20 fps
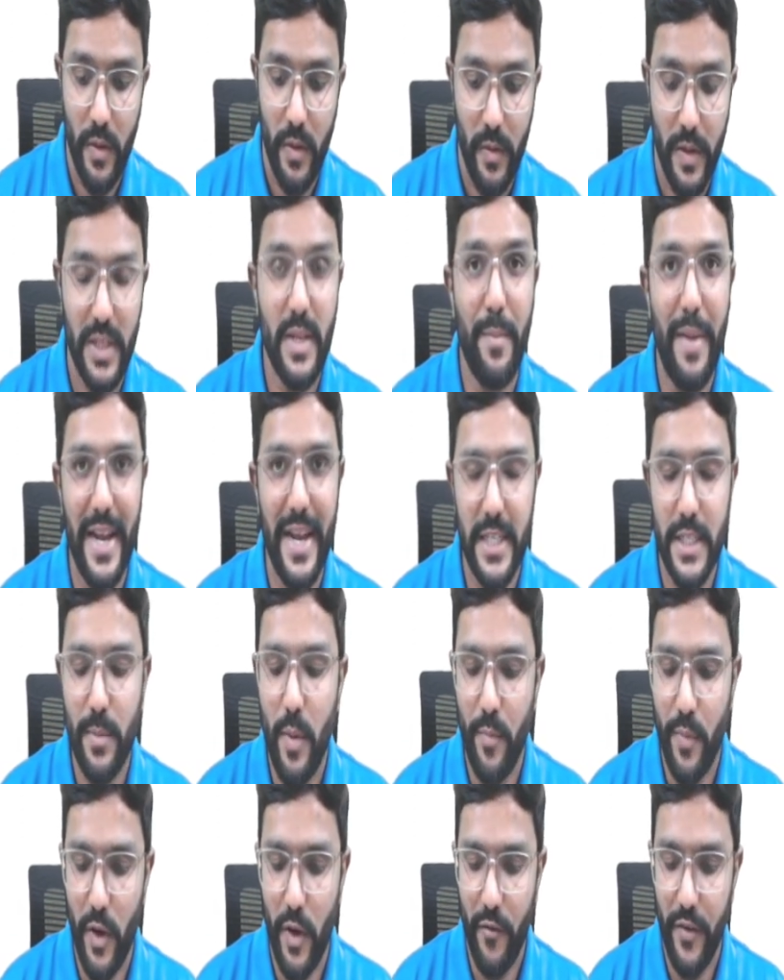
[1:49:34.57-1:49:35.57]
What is the
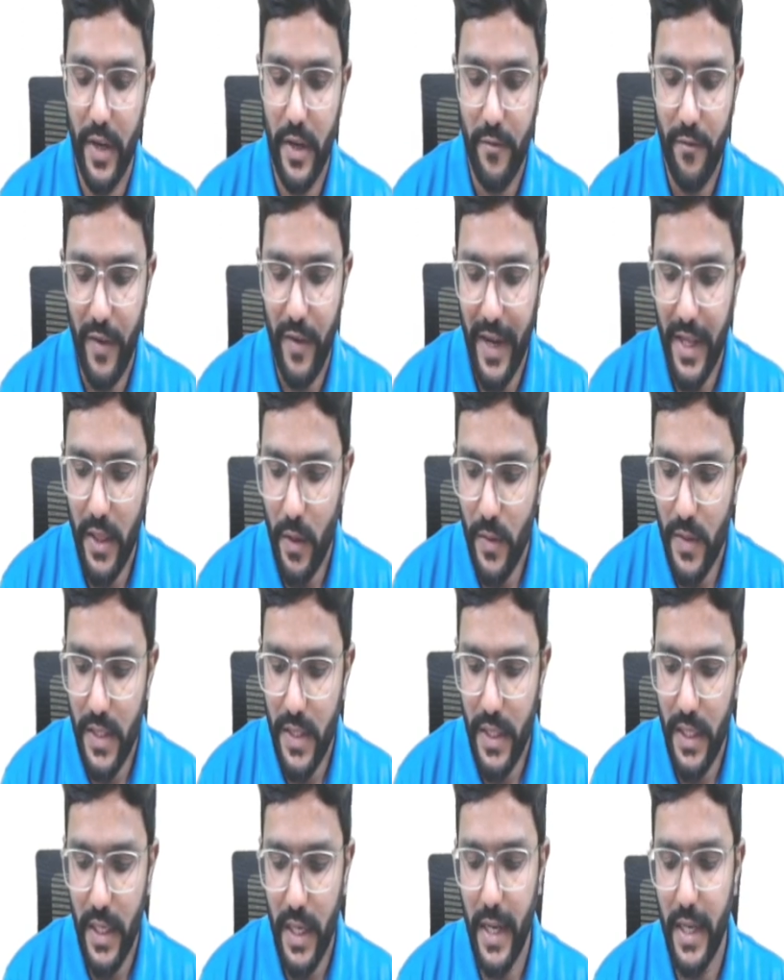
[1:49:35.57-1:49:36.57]
maximum profit?
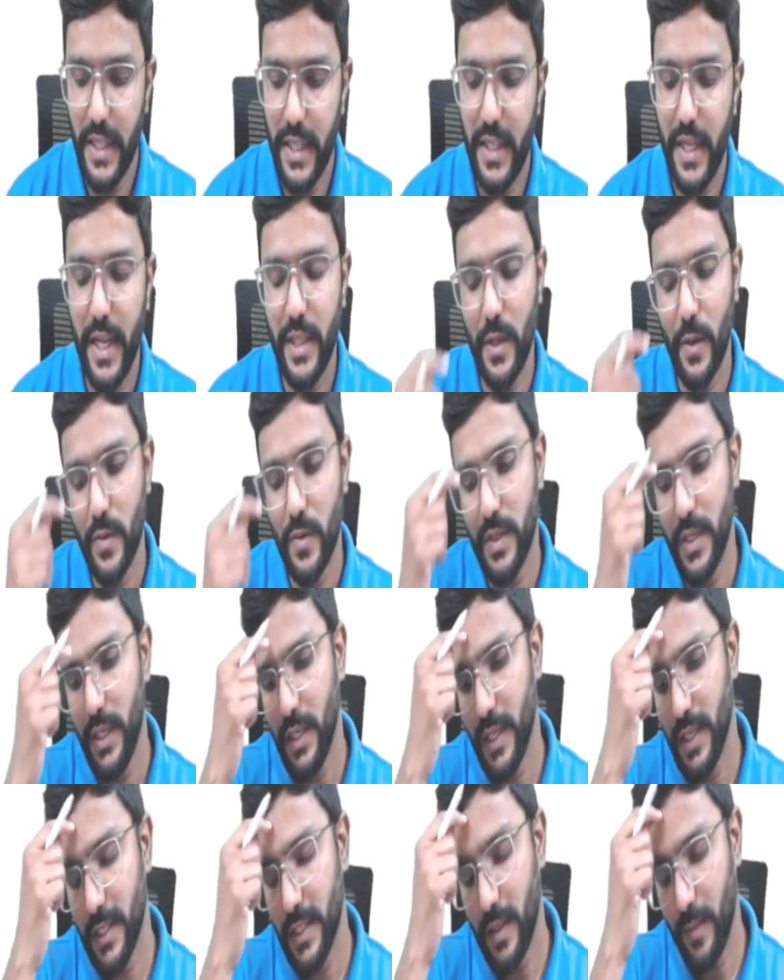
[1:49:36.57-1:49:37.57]
5,000 and
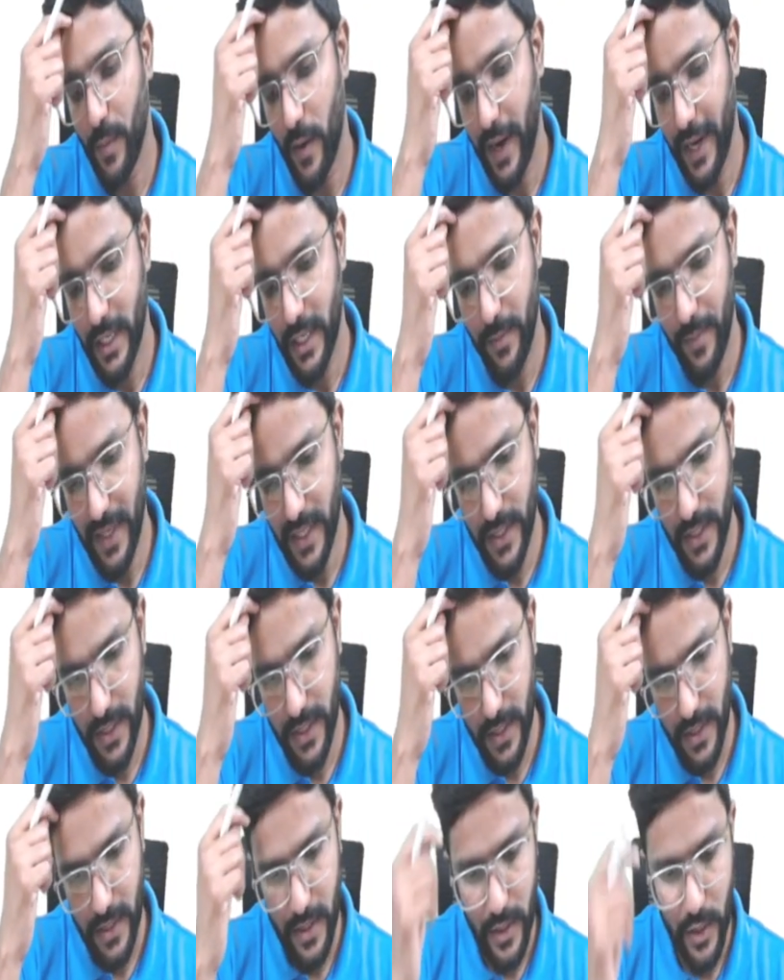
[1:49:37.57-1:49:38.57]
3,000 is the product
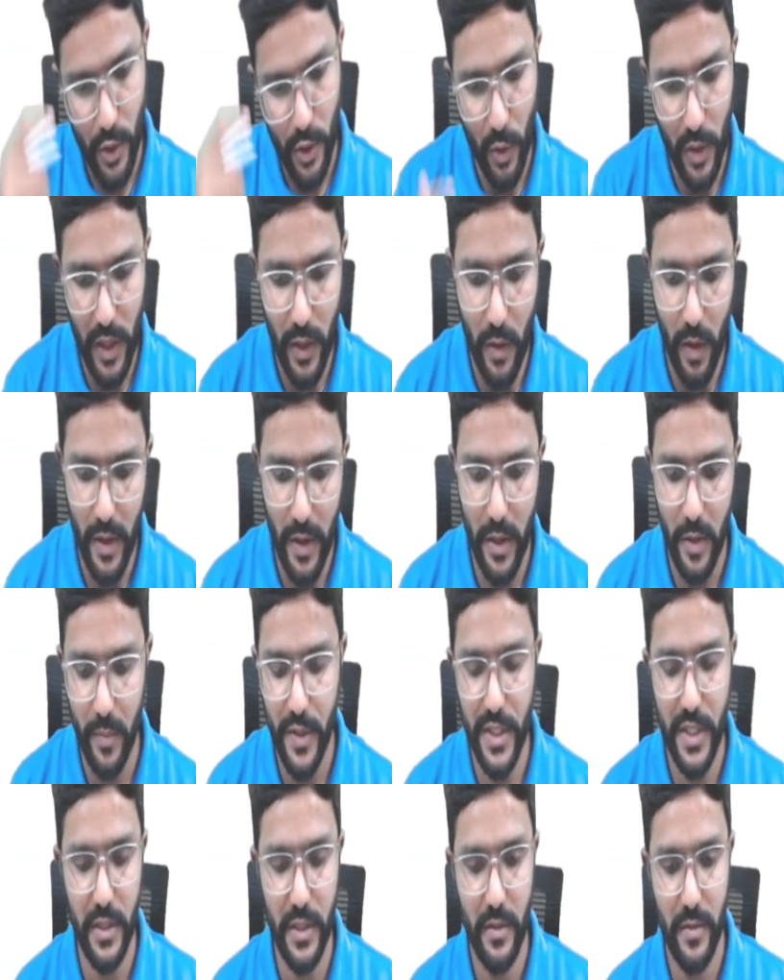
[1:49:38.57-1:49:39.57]
mix. Total
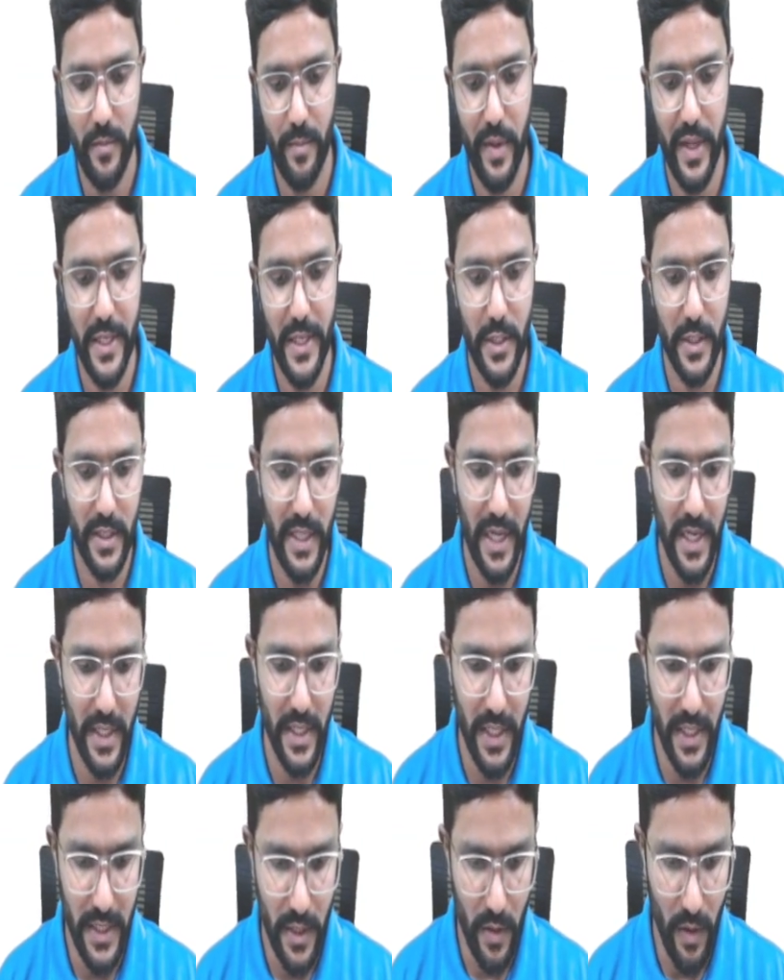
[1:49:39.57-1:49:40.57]
contribution, please take
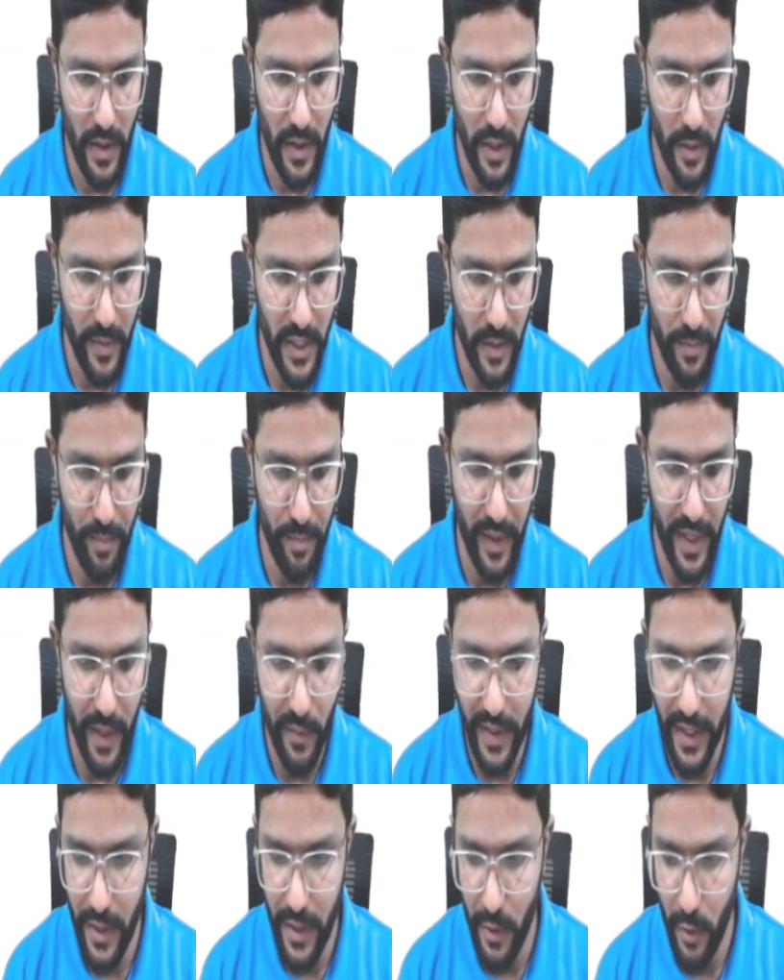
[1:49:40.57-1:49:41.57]
this contribution per
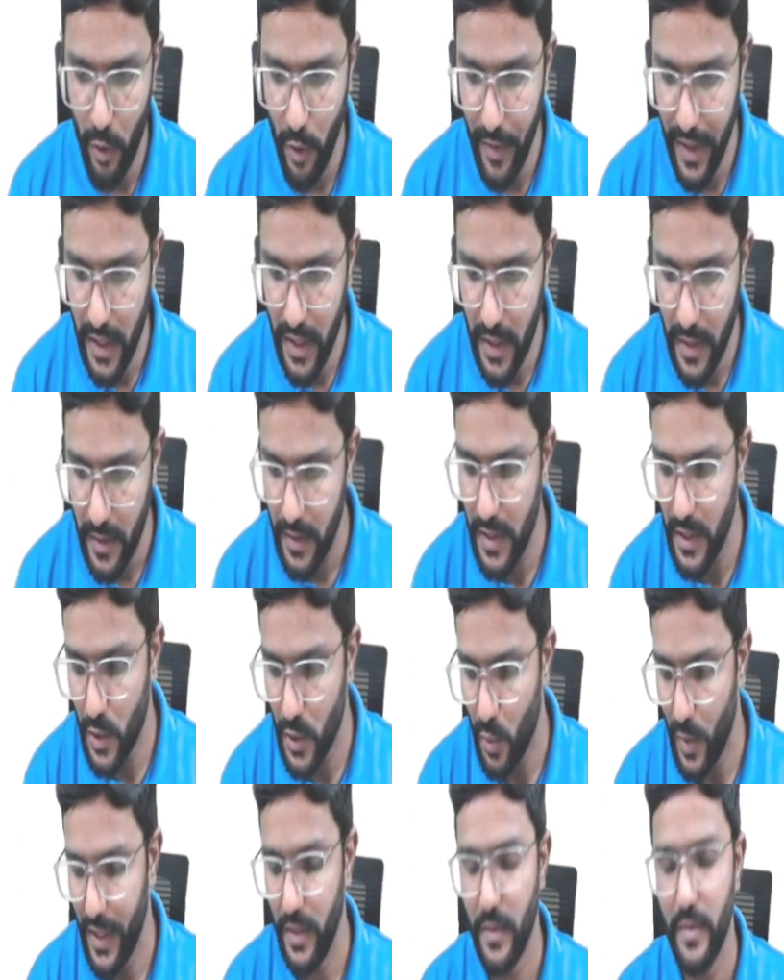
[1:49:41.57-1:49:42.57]
unit, you go with
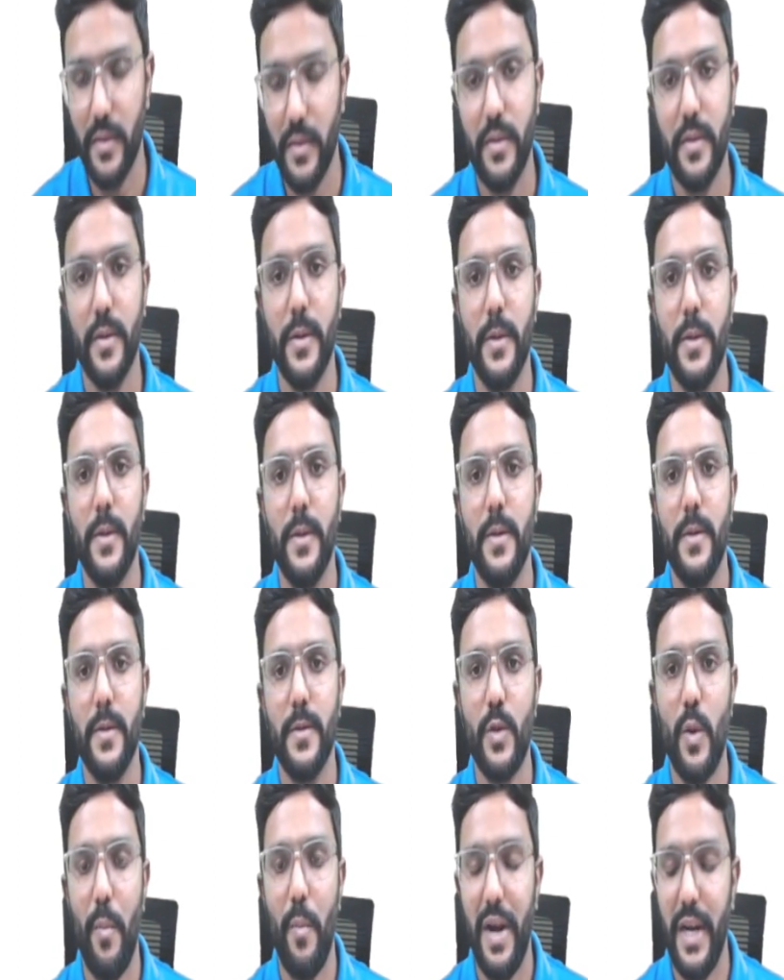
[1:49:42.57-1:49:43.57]
this one.
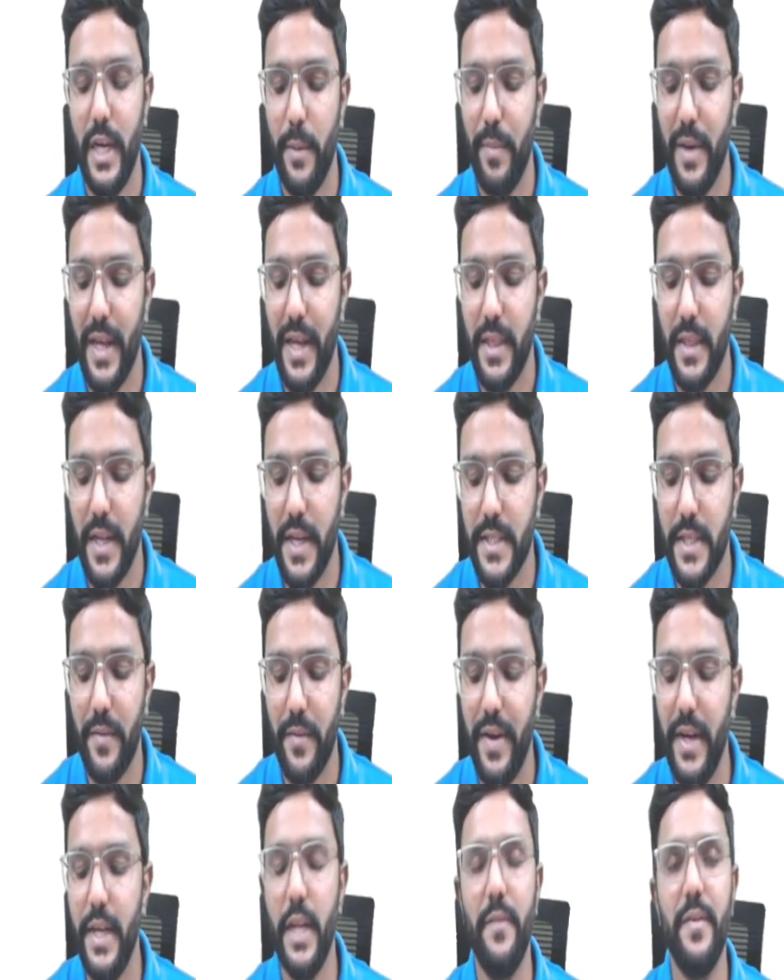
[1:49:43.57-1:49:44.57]
So multiply
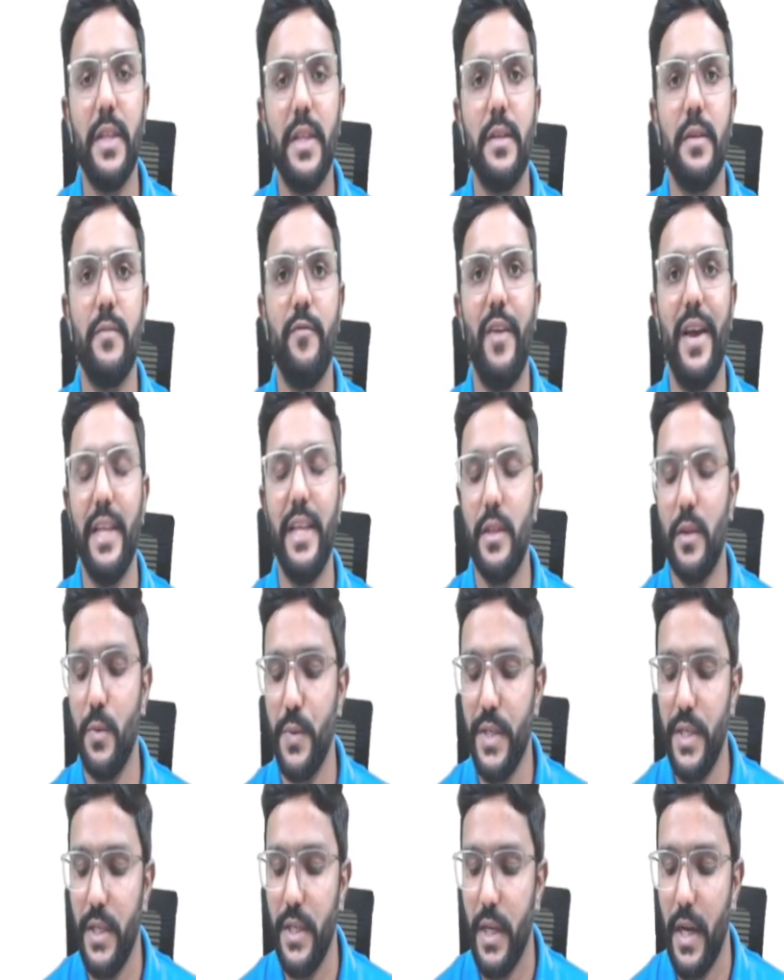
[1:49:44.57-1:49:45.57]
370 with
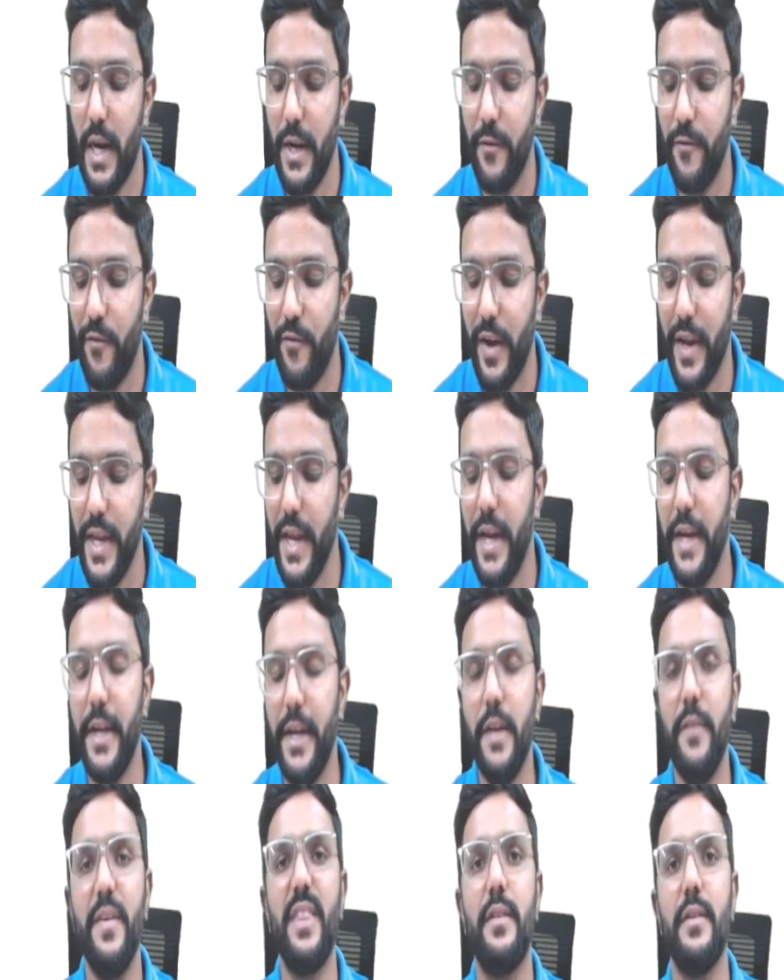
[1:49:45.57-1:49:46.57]
5000 and
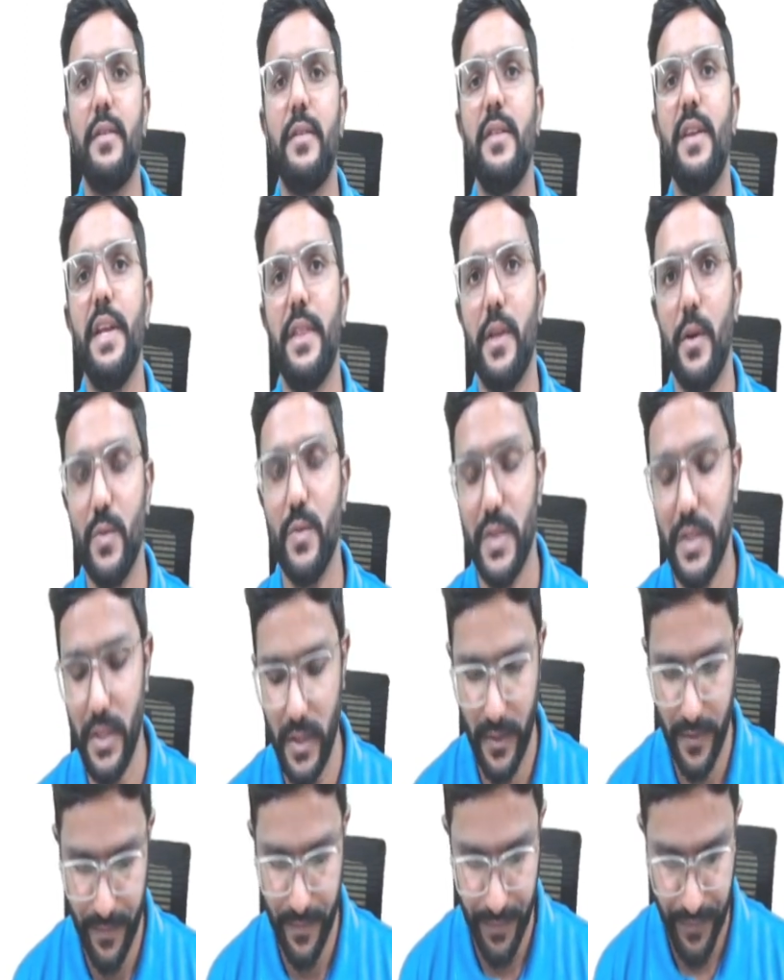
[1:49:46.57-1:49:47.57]
580 with 3000.